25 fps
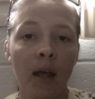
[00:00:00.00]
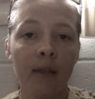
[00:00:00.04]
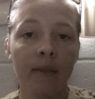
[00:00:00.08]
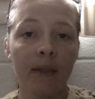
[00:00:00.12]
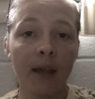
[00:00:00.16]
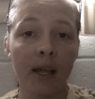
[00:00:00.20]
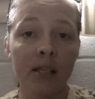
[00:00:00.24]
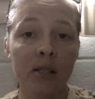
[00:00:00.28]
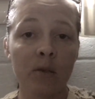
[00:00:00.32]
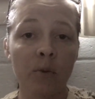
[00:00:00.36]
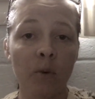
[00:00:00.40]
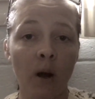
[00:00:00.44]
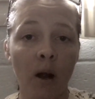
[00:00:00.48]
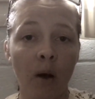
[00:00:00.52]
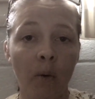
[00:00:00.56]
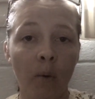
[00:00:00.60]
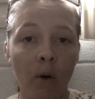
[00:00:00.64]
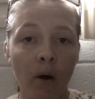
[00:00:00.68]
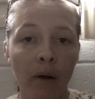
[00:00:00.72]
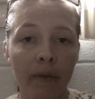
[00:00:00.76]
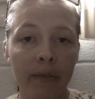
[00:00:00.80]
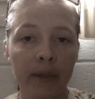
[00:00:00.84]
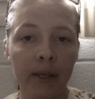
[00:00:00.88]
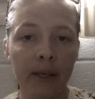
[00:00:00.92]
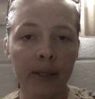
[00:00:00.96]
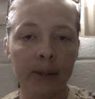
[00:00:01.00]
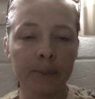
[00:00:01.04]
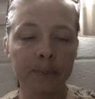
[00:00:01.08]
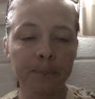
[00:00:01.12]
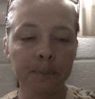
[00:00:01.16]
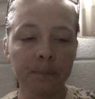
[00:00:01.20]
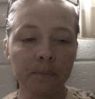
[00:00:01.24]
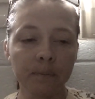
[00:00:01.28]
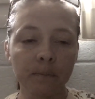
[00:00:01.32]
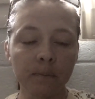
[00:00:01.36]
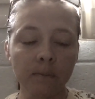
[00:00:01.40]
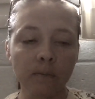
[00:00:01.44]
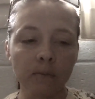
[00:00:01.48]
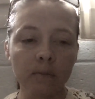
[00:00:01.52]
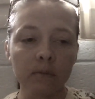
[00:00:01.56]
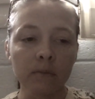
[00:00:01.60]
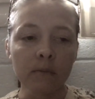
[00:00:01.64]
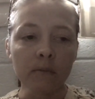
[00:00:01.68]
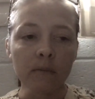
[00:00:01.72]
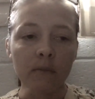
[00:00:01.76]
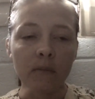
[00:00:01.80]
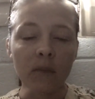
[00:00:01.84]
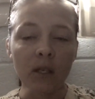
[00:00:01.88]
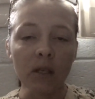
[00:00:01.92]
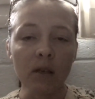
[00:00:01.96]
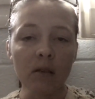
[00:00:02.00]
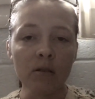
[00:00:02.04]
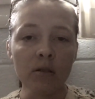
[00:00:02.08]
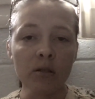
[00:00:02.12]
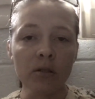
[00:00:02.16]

that's where I want them.